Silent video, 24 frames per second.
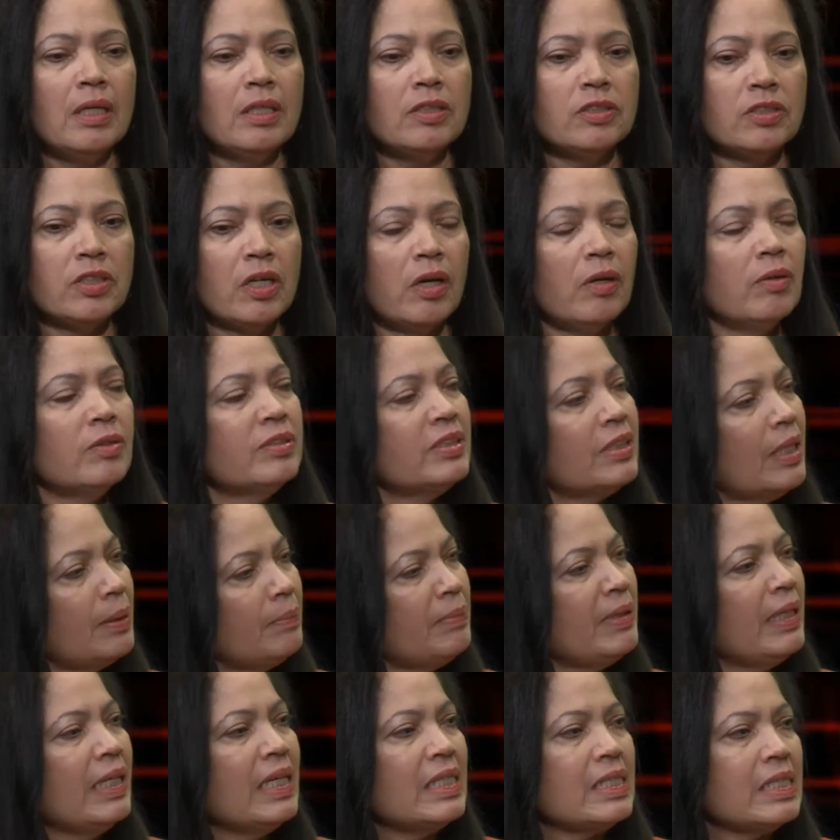So
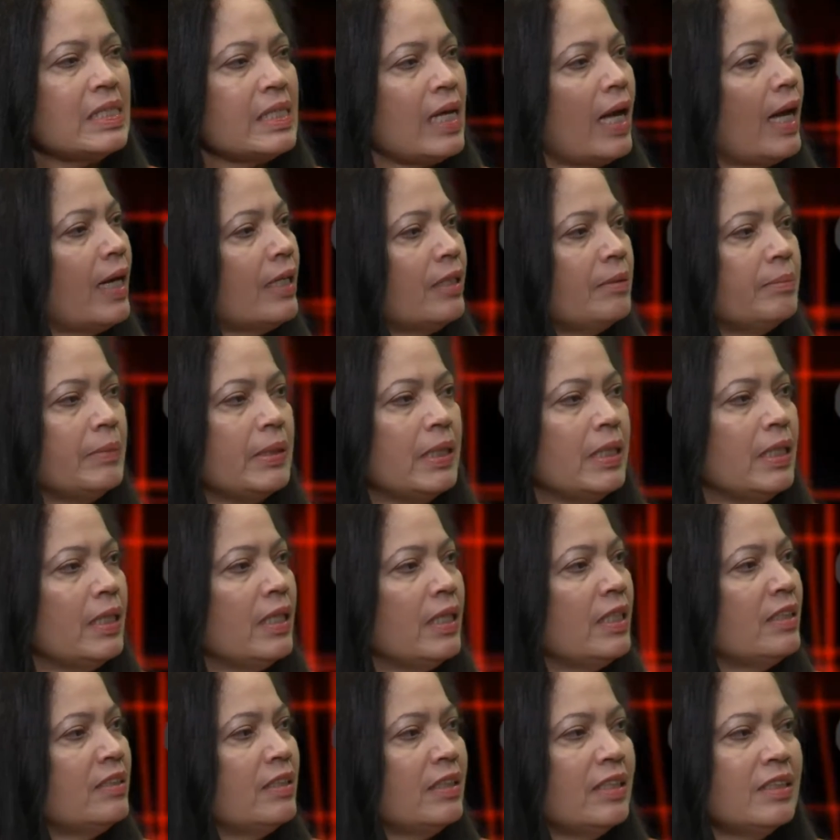something inside of me,
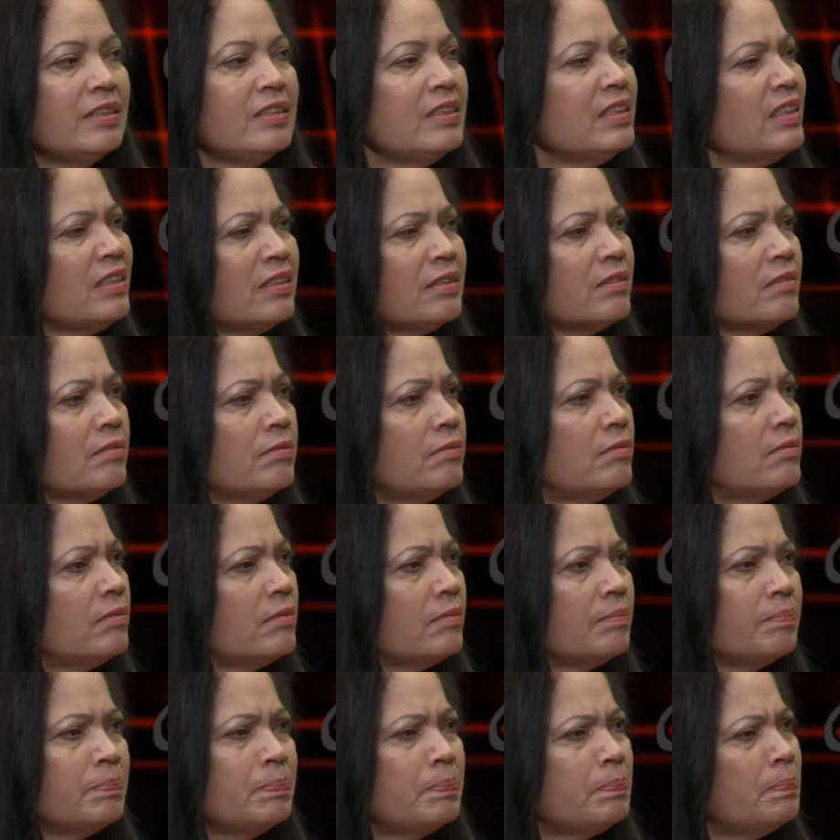it just
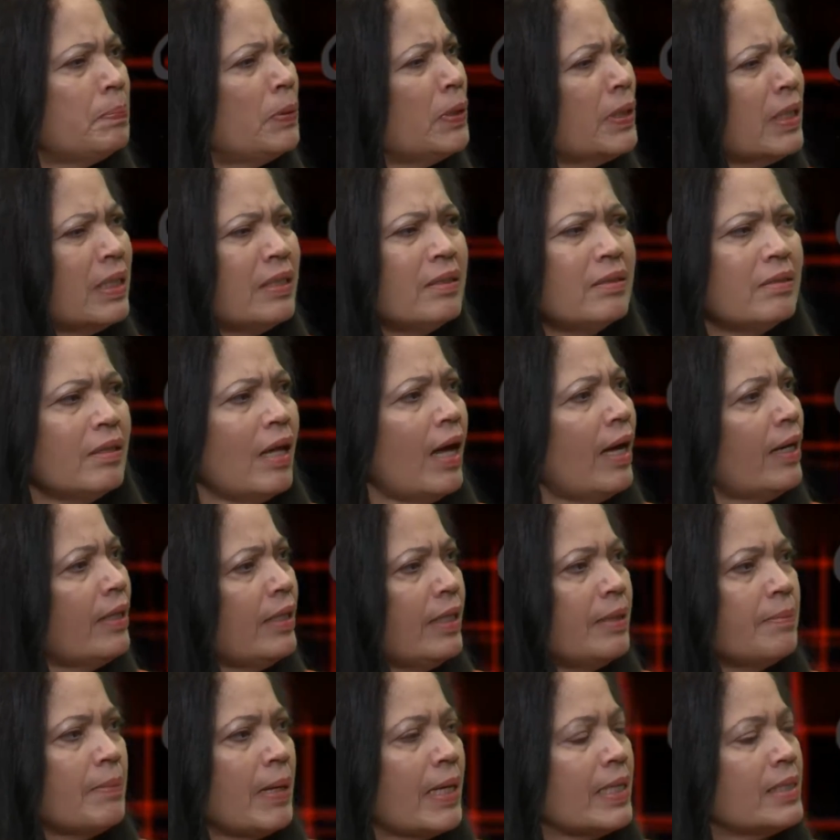put a knot
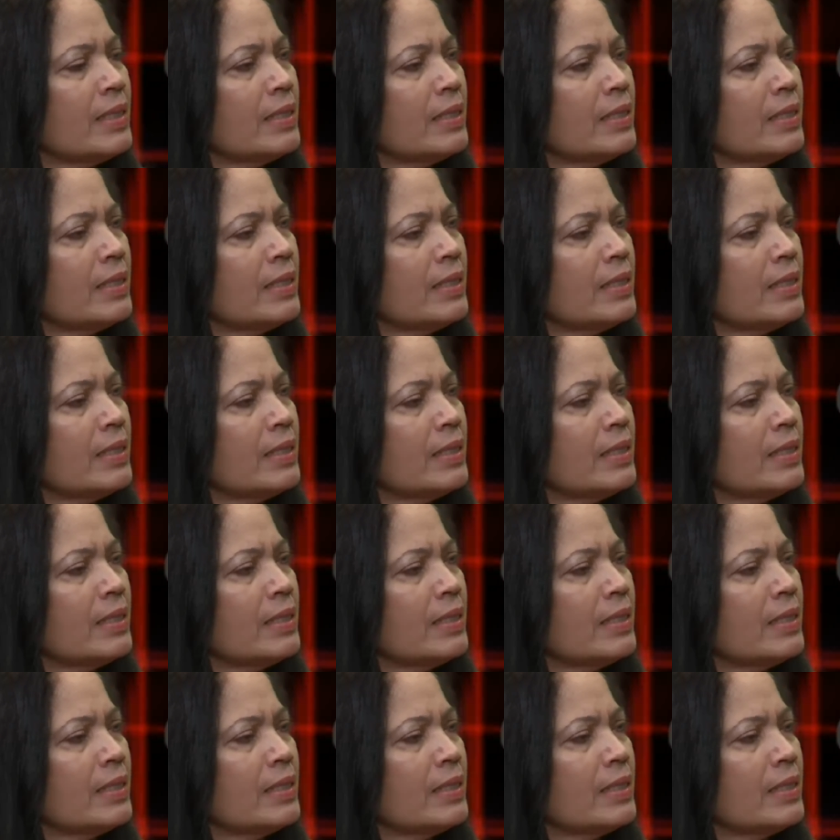in my